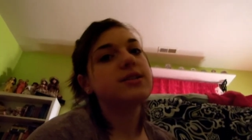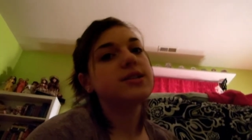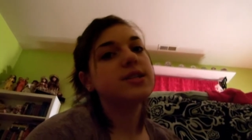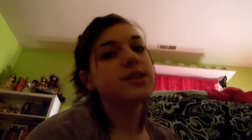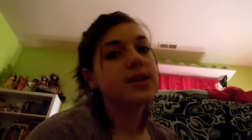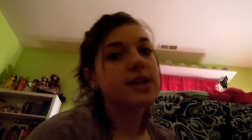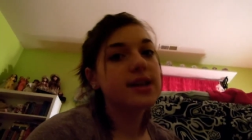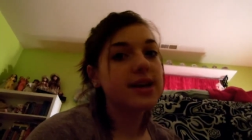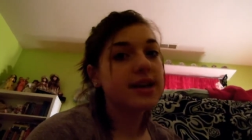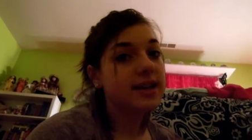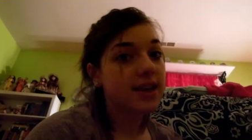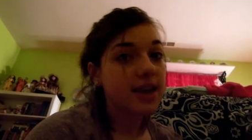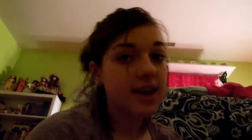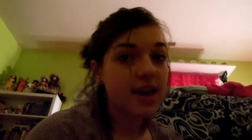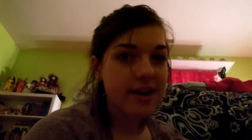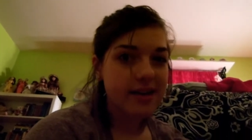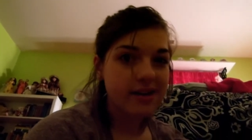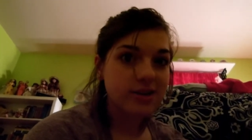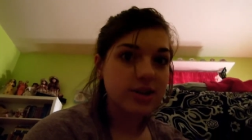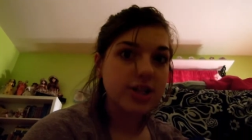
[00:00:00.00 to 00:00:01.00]
so that I can
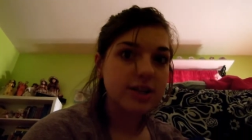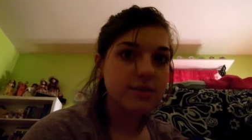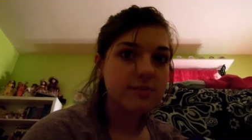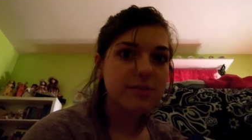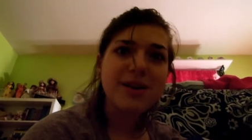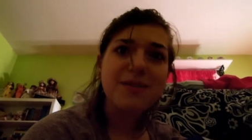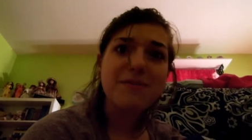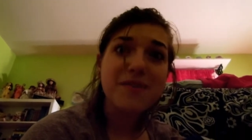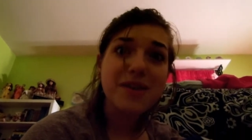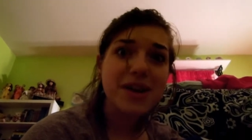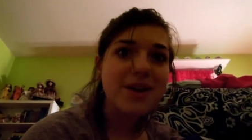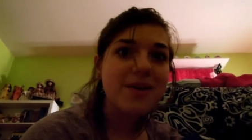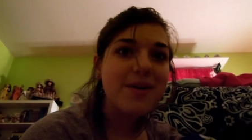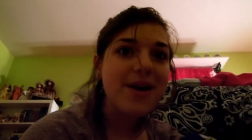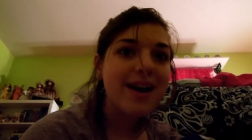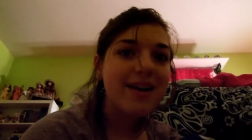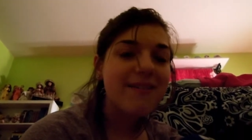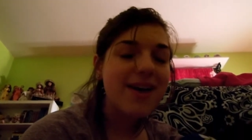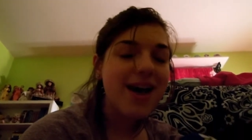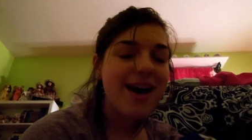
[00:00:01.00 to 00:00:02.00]
like actually make a video
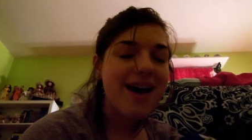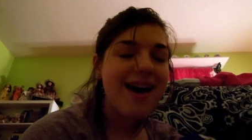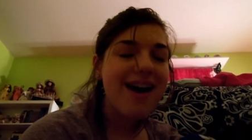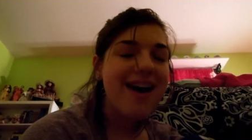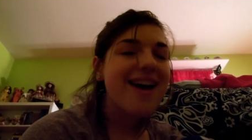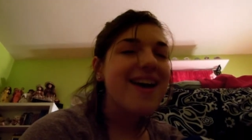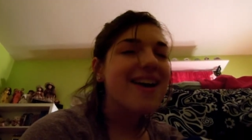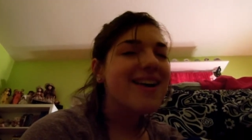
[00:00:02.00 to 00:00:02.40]
out of it.